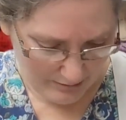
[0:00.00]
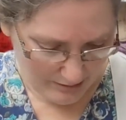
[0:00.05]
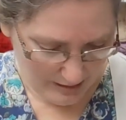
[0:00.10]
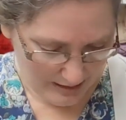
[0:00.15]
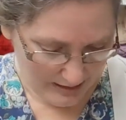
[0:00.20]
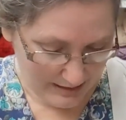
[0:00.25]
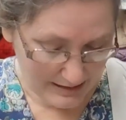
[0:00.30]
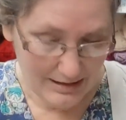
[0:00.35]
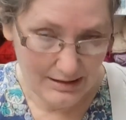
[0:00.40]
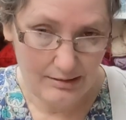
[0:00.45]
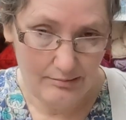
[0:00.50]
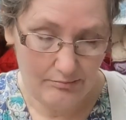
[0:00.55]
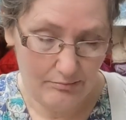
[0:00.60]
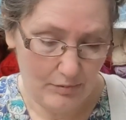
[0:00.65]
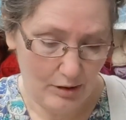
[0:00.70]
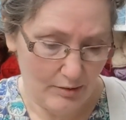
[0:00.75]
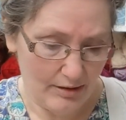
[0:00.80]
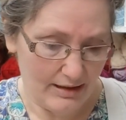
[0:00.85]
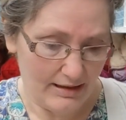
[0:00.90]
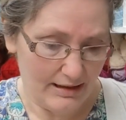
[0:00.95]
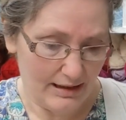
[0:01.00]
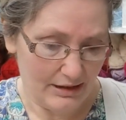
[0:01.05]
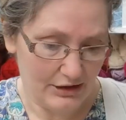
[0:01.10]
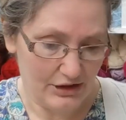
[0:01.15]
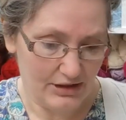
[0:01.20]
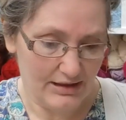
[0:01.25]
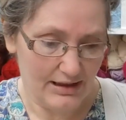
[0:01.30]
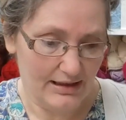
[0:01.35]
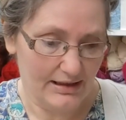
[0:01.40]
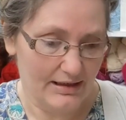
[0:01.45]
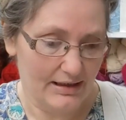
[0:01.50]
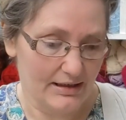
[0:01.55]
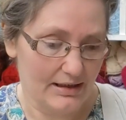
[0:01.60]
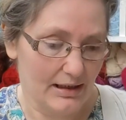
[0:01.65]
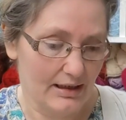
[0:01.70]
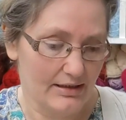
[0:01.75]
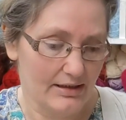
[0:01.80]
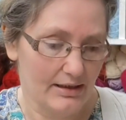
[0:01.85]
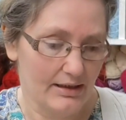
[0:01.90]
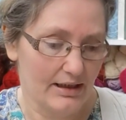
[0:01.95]
And there's actually 6
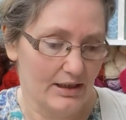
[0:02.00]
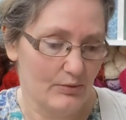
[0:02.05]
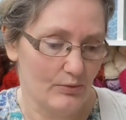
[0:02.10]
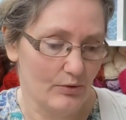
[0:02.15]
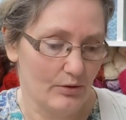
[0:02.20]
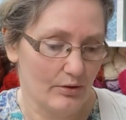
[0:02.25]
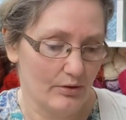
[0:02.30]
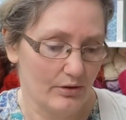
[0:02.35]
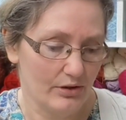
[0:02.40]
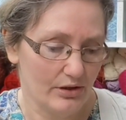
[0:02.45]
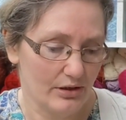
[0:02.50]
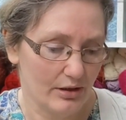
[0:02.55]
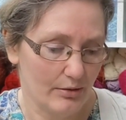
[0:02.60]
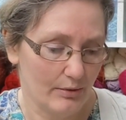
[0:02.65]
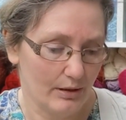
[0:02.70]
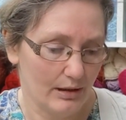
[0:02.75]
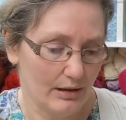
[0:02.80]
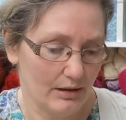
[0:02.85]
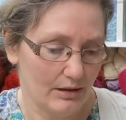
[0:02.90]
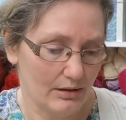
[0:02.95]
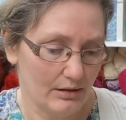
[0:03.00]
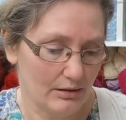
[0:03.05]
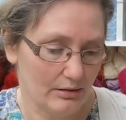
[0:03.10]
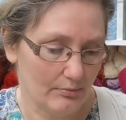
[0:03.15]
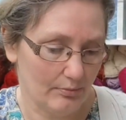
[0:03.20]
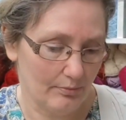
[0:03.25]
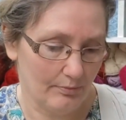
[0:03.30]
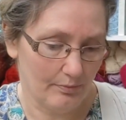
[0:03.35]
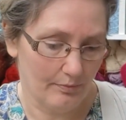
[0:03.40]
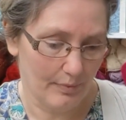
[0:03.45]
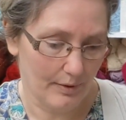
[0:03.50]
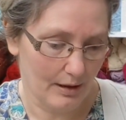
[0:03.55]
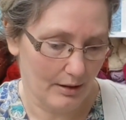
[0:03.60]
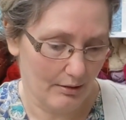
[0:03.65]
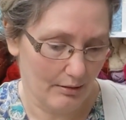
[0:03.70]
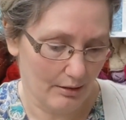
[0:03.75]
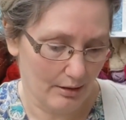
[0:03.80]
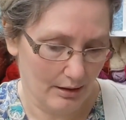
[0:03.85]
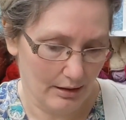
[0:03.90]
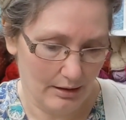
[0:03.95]
designs in this one. So it's
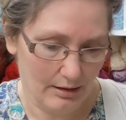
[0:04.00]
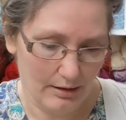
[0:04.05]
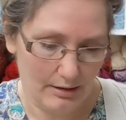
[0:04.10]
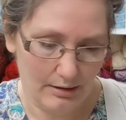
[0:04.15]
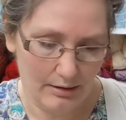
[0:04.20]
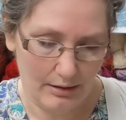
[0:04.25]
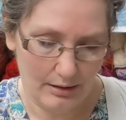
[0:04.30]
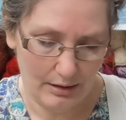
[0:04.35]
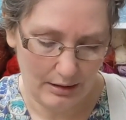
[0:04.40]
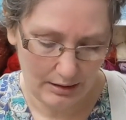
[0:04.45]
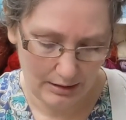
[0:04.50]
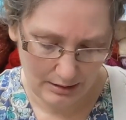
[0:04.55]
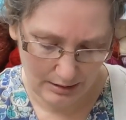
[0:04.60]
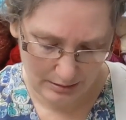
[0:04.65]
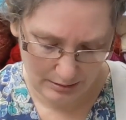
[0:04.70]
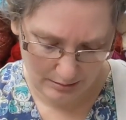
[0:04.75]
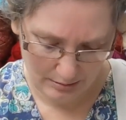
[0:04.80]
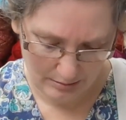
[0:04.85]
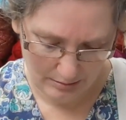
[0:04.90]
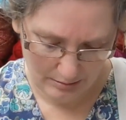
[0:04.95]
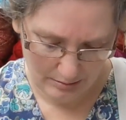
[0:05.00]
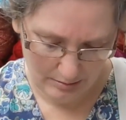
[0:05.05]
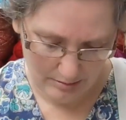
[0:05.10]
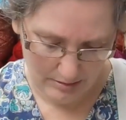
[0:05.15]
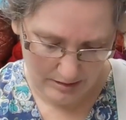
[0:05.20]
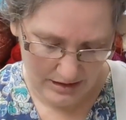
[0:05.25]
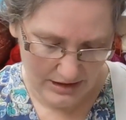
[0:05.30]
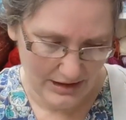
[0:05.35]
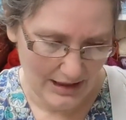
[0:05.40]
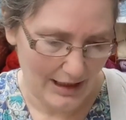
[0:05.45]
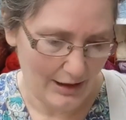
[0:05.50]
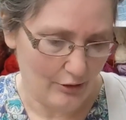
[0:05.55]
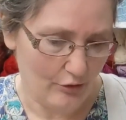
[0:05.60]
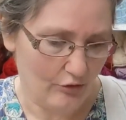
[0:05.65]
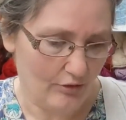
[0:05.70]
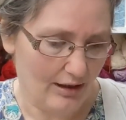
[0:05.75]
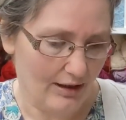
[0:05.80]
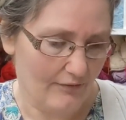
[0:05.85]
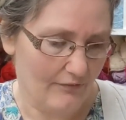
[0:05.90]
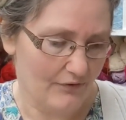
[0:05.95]
by
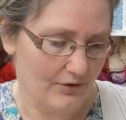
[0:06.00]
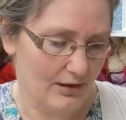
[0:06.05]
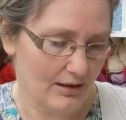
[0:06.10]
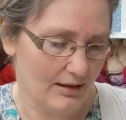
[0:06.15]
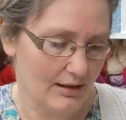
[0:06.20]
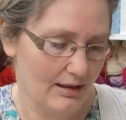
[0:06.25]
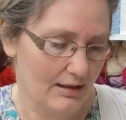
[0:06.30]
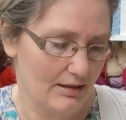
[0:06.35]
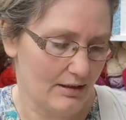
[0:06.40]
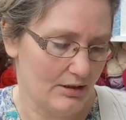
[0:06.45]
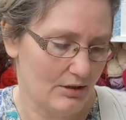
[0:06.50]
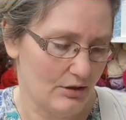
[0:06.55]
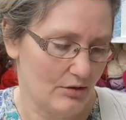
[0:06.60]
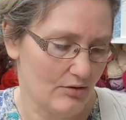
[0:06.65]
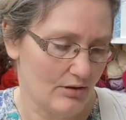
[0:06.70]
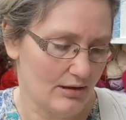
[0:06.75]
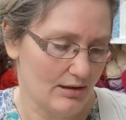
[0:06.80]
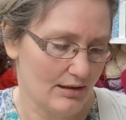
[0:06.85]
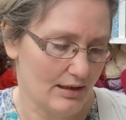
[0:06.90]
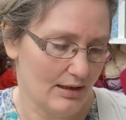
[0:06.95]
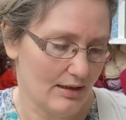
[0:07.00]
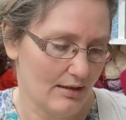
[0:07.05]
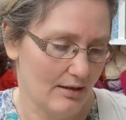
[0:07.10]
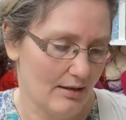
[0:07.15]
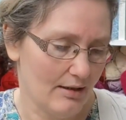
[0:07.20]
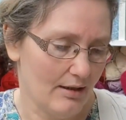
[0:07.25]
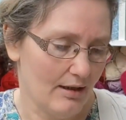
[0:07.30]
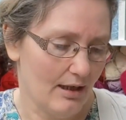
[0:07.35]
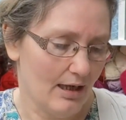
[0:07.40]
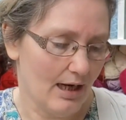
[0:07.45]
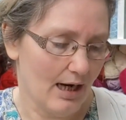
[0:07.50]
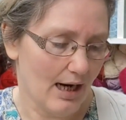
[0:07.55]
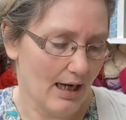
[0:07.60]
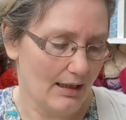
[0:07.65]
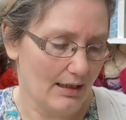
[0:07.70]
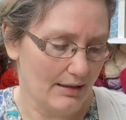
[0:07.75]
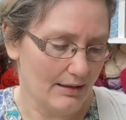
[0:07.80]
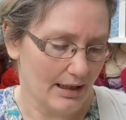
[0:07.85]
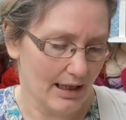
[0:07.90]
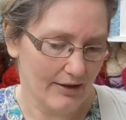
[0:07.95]
Stylecraft, and it uses their
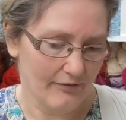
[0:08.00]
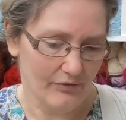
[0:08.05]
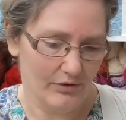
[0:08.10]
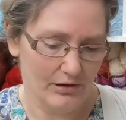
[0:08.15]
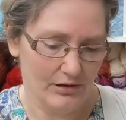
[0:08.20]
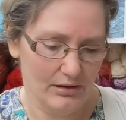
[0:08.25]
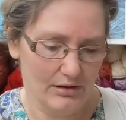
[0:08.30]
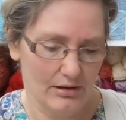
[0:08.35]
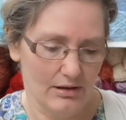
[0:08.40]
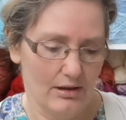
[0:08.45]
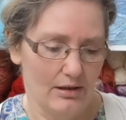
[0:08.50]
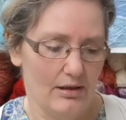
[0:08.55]
Highland Heathers.